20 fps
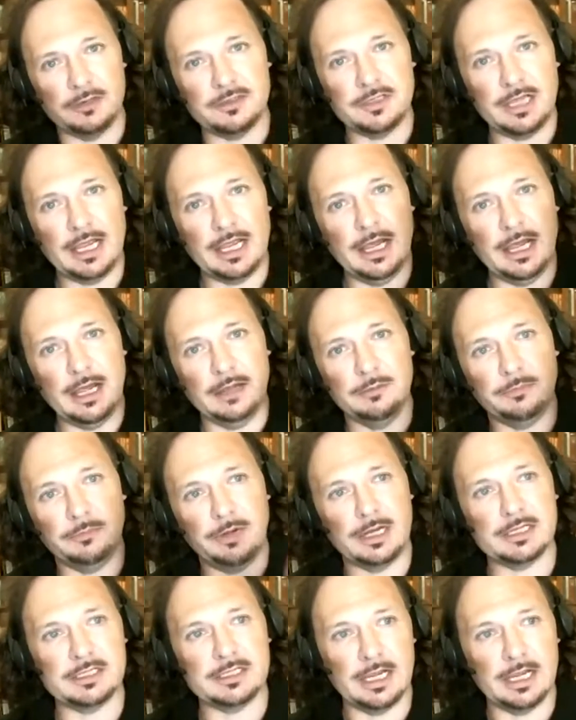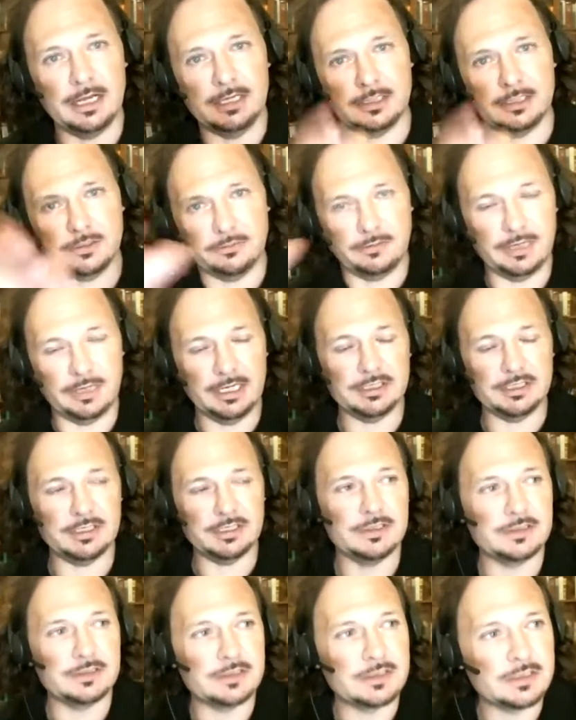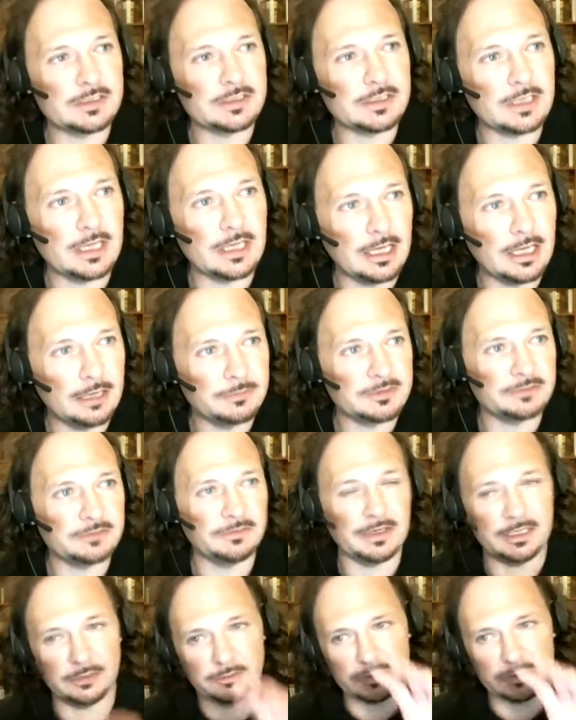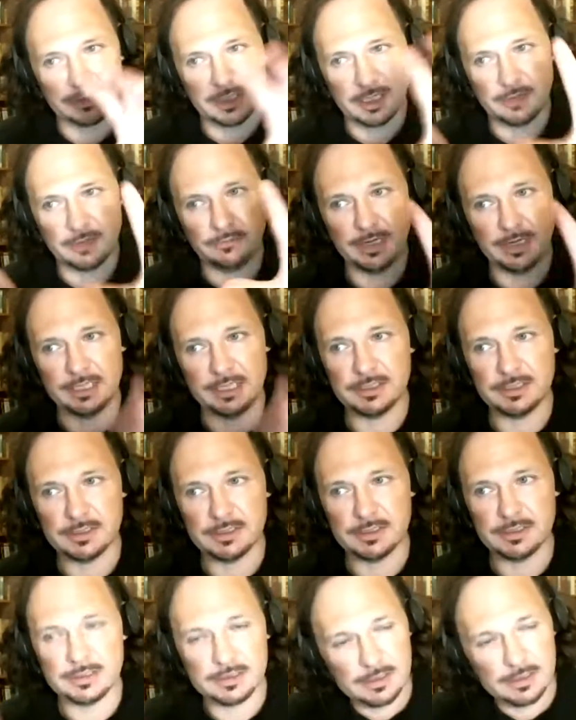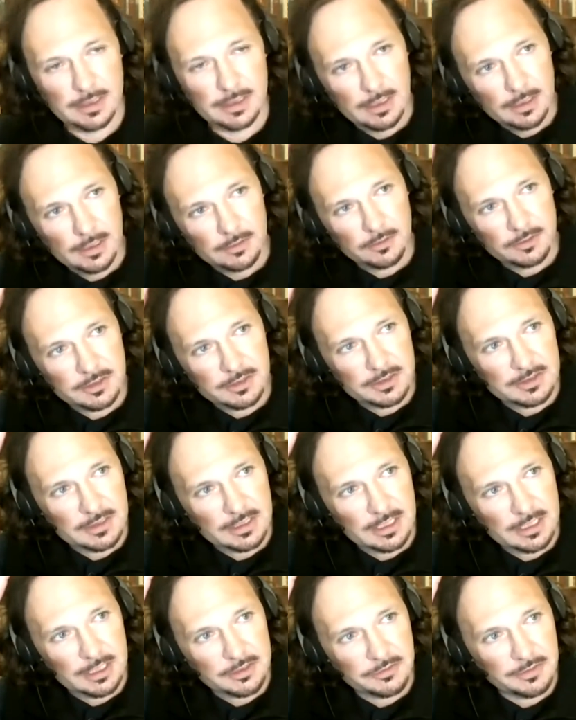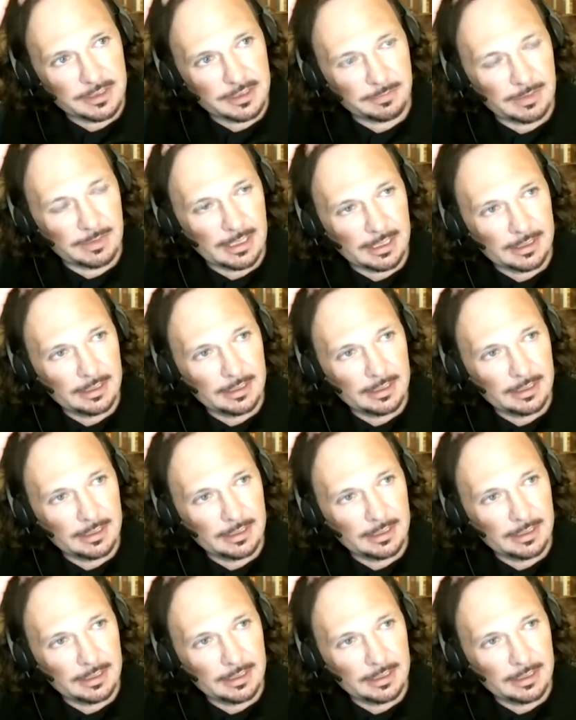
down, breaks down into regions. So funding will just go to regions, not just the country, but